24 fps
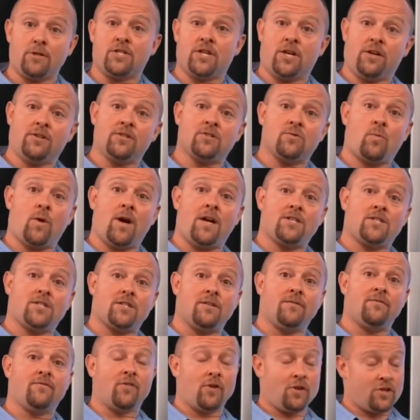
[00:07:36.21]
fiber channel
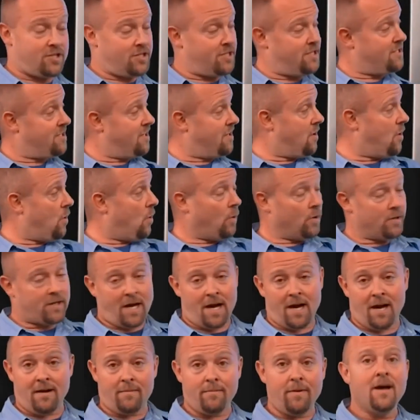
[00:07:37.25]
switch versus an
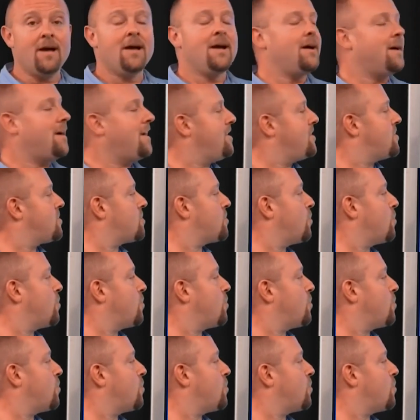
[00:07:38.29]
old hub